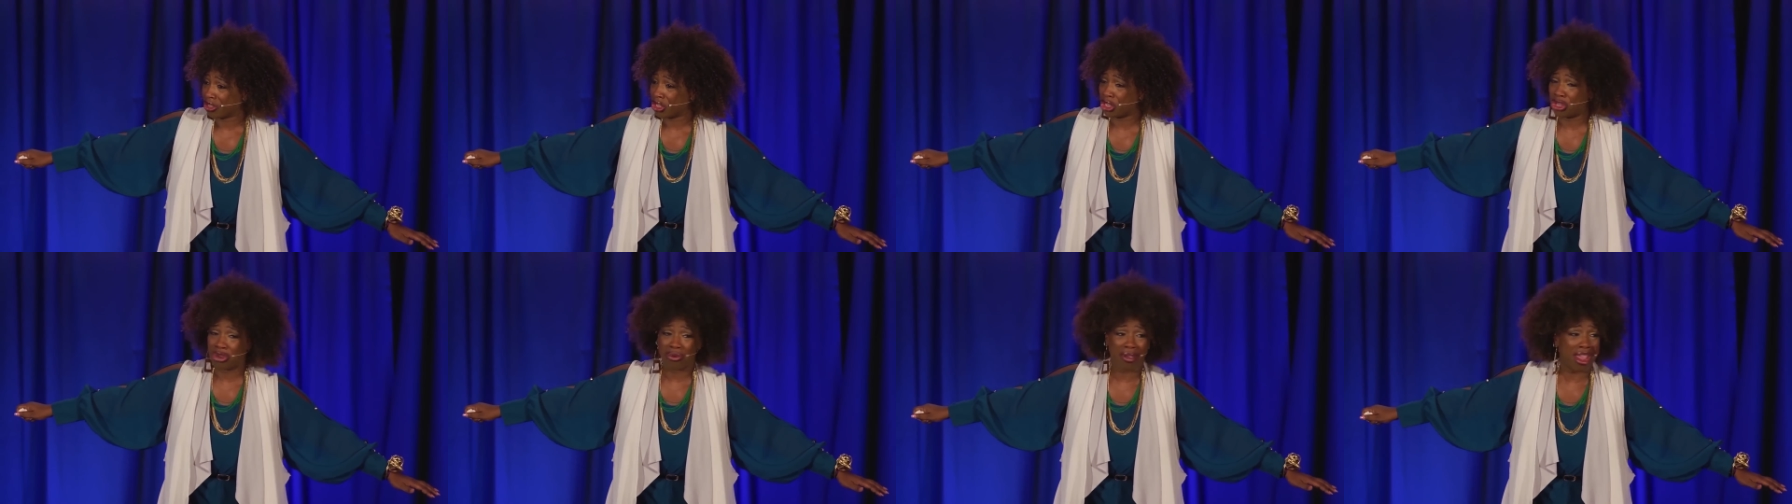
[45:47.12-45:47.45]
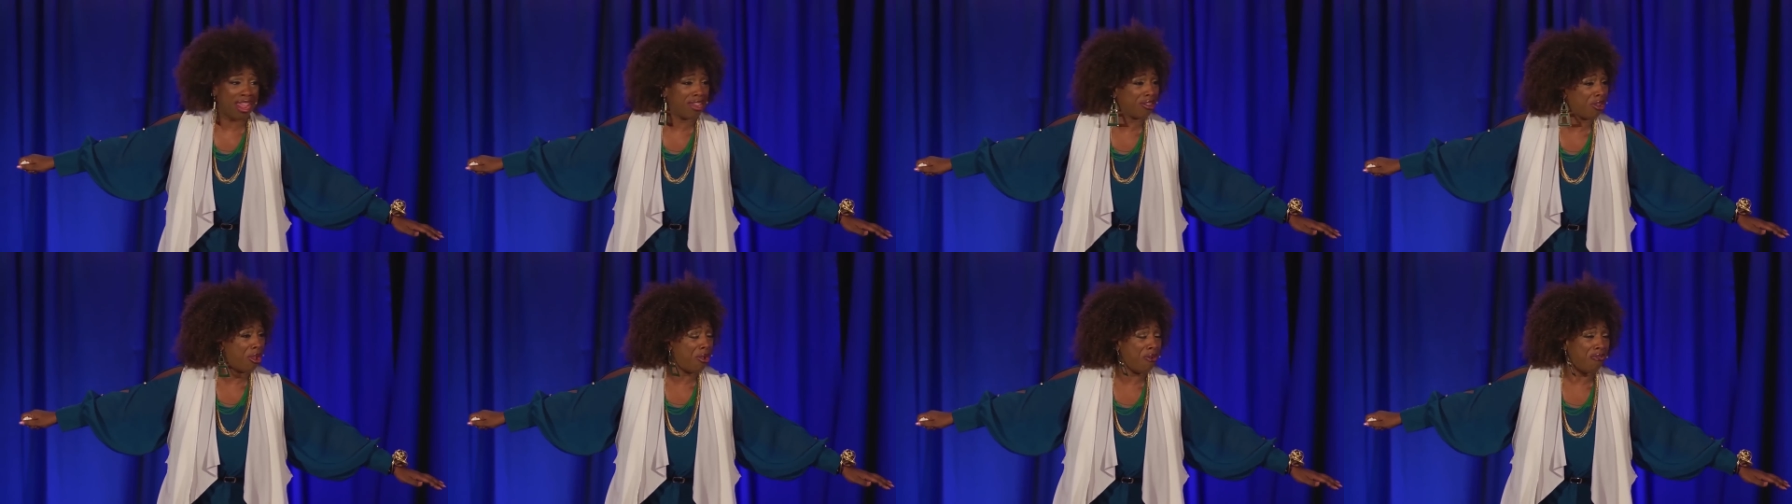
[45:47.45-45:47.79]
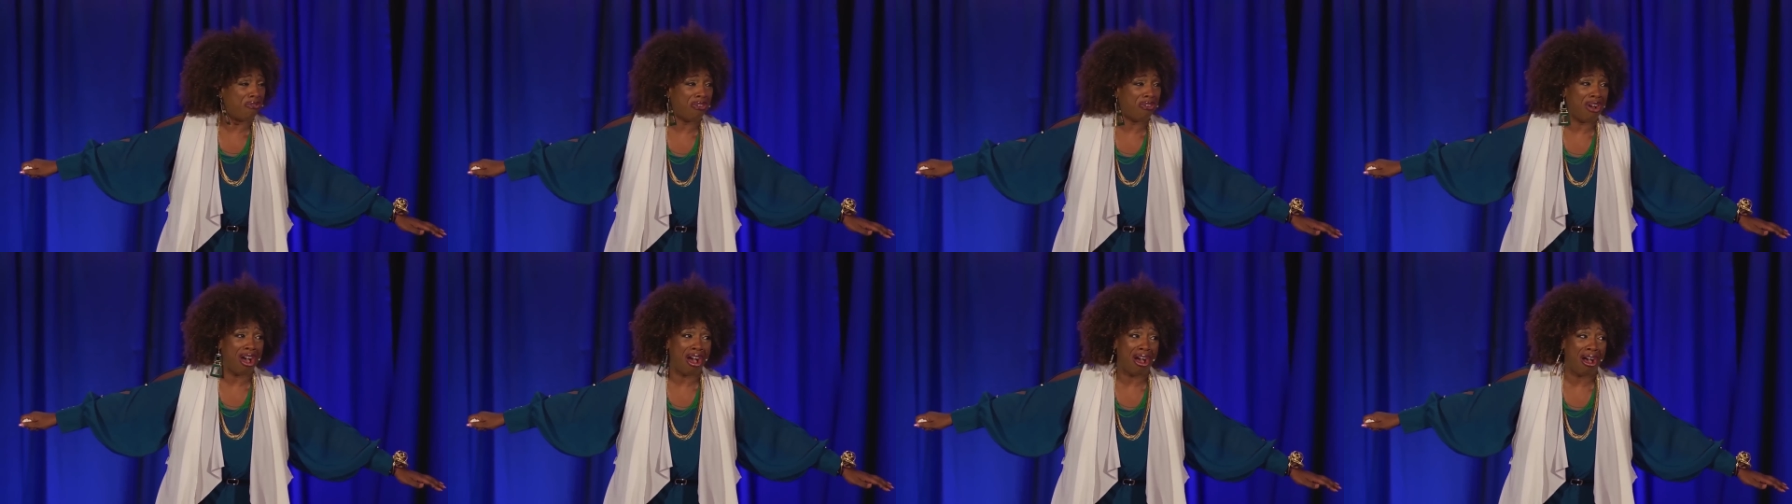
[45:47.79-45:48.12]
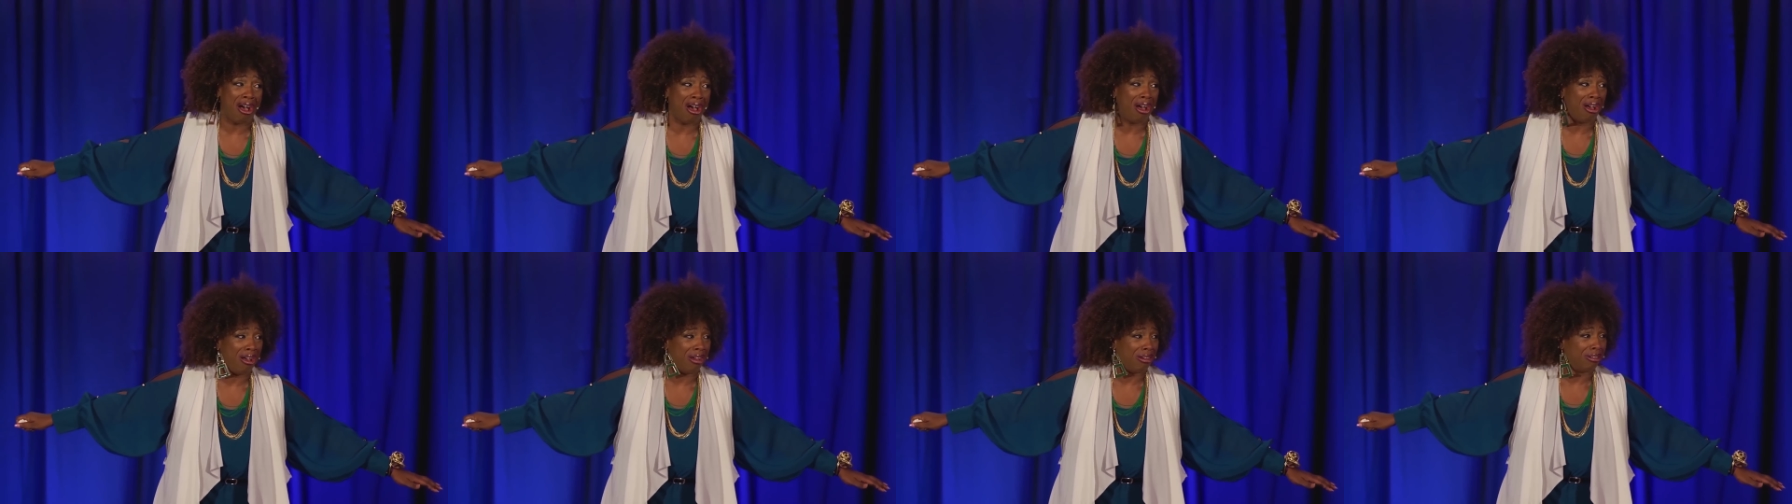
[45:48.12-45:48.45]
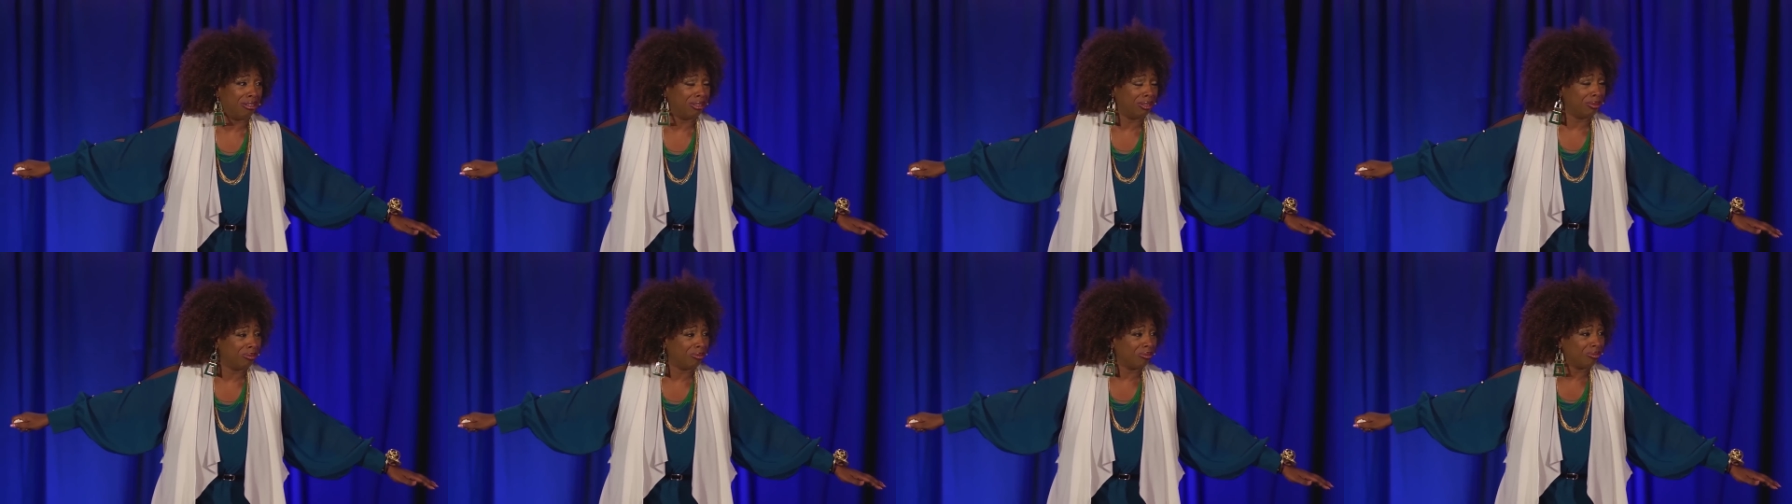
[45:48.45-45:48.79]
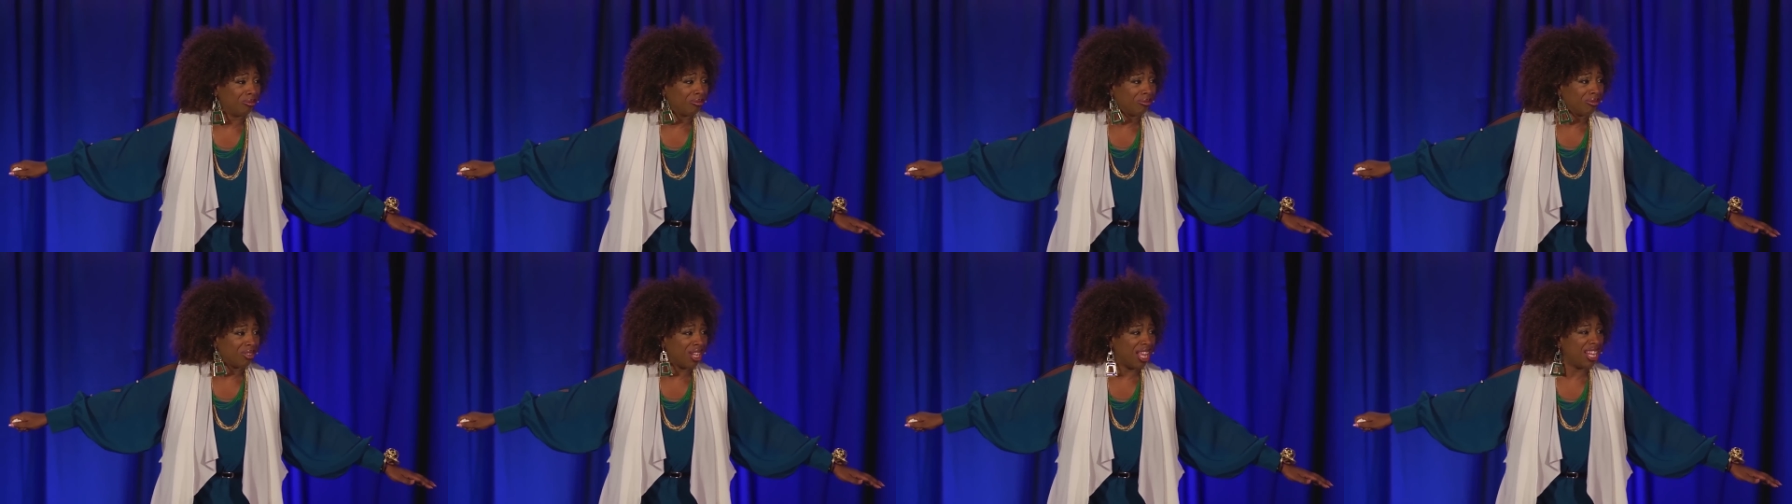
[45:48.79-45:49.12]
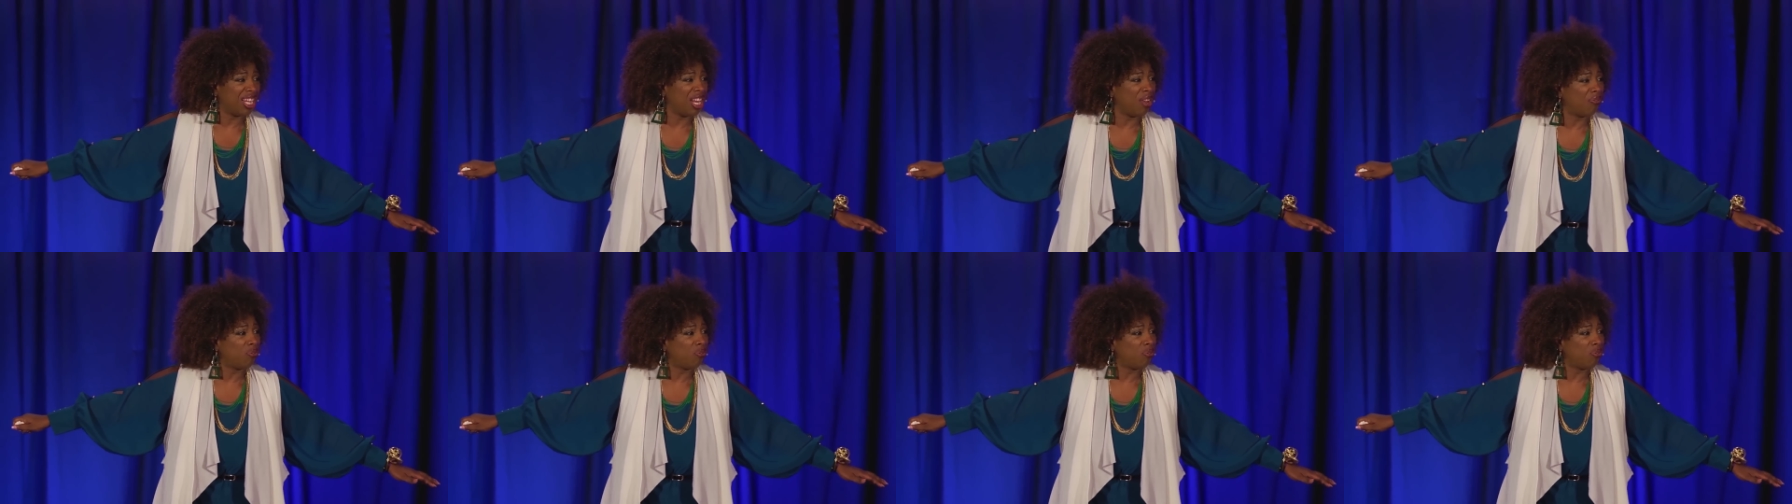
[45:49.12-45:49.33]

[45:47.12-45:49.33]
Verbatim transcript: You ain't gonna fall. And